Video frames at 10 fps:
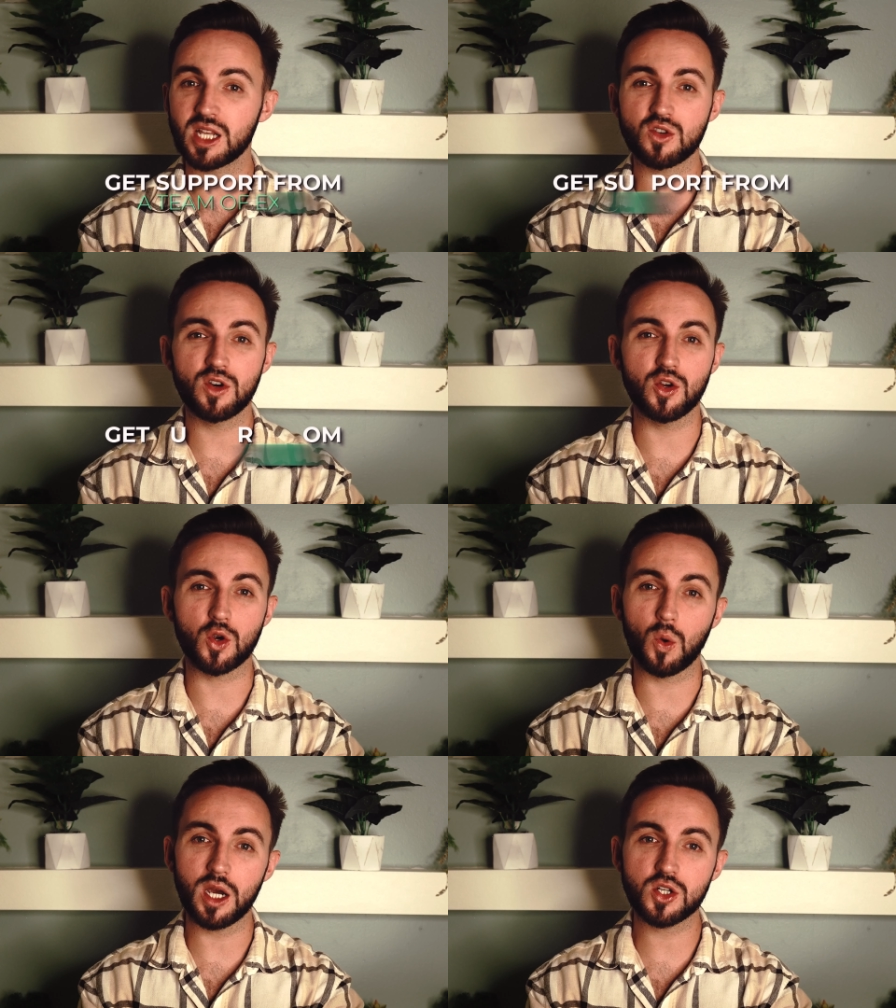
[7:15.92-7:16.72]
answering your
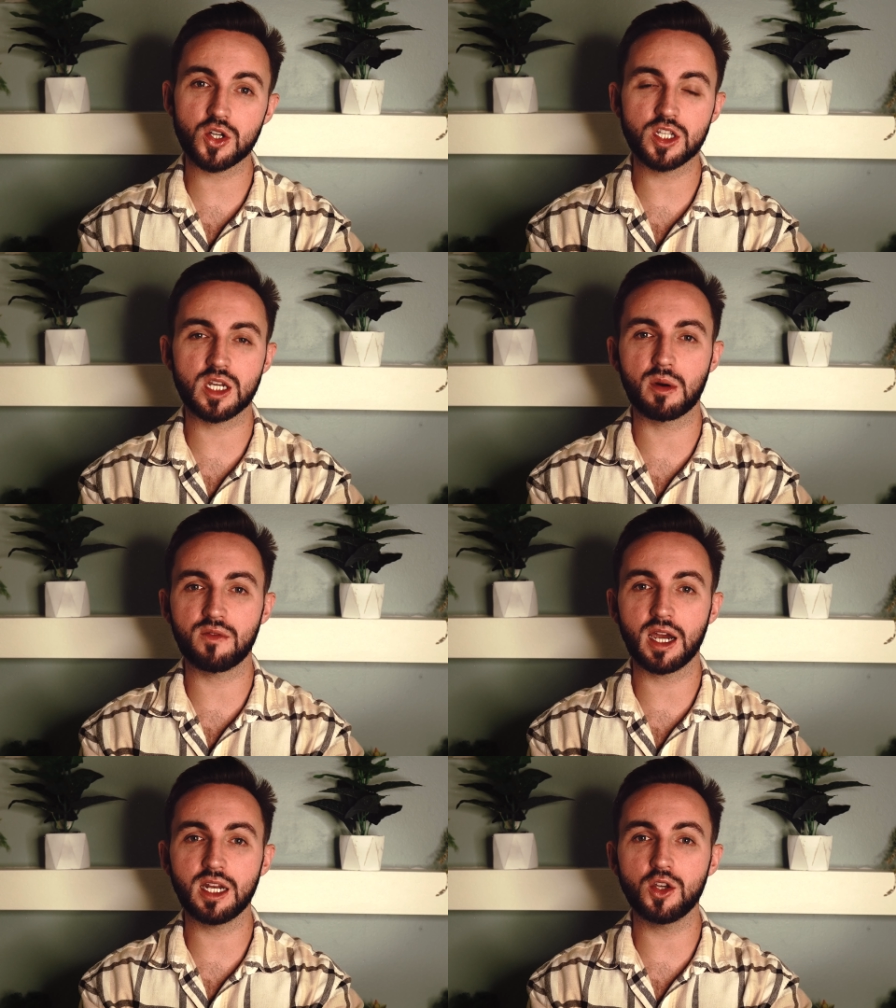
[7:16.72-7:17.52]
questions to
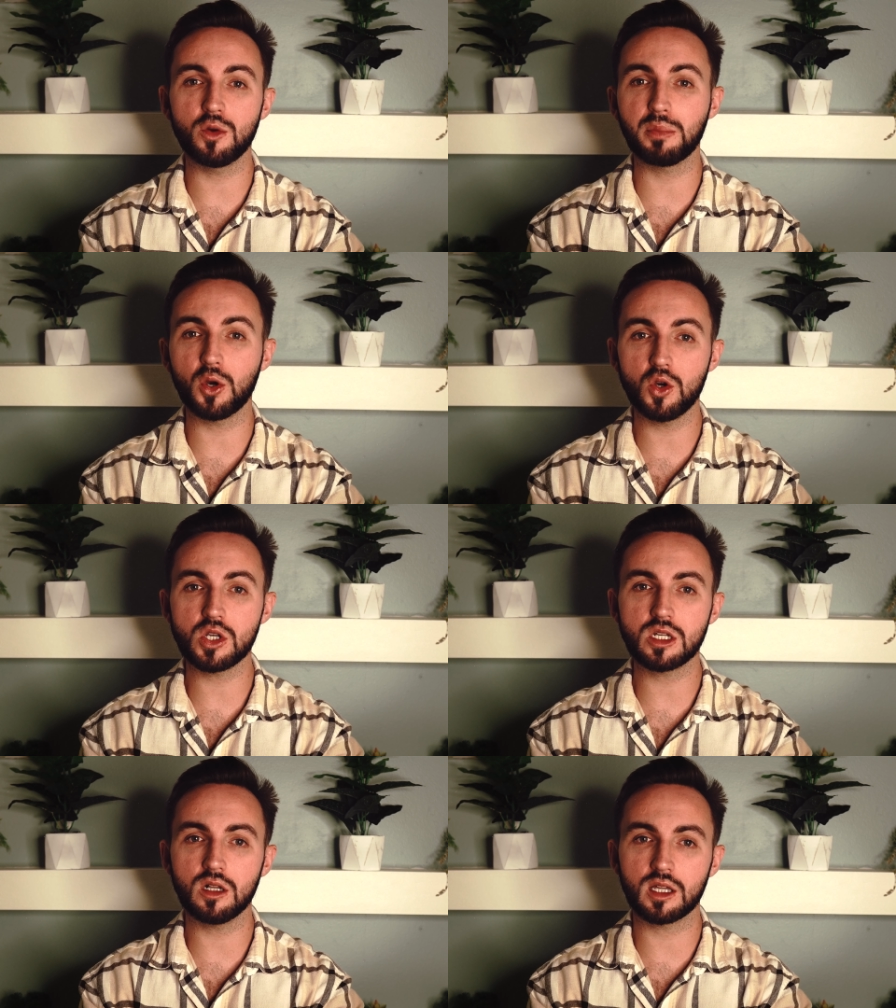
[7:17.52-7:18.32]
providing you
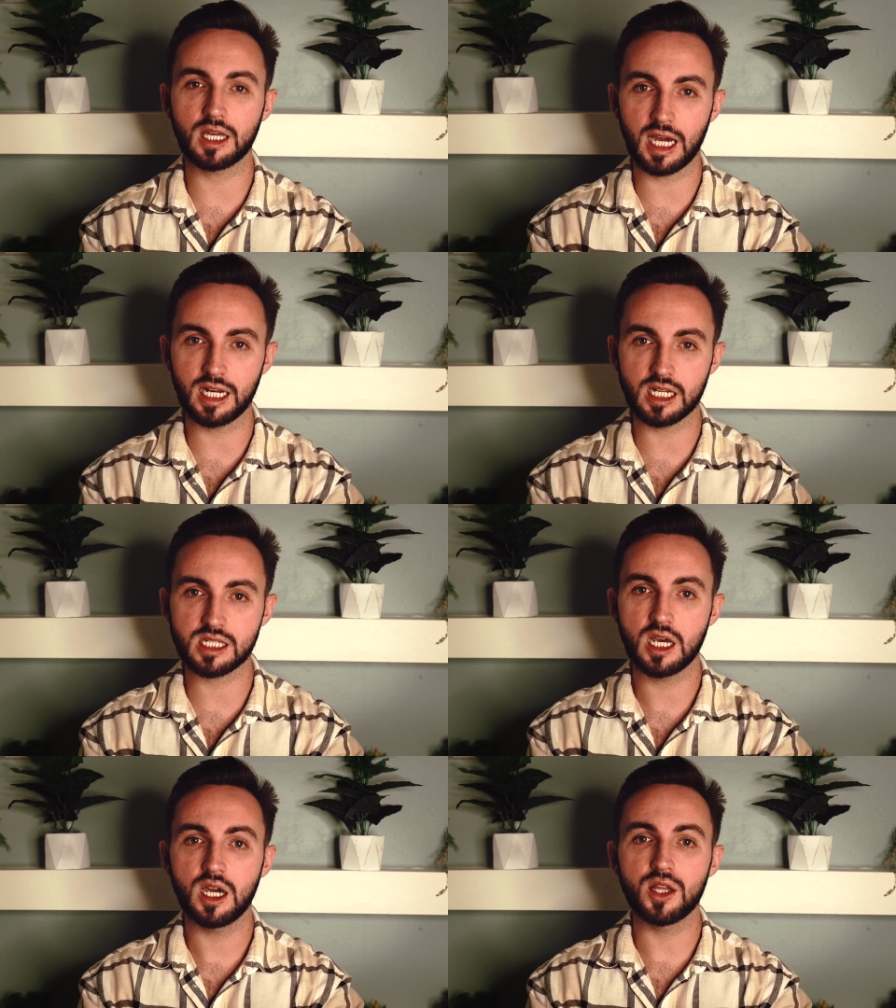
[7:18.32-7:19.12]
personal guidance,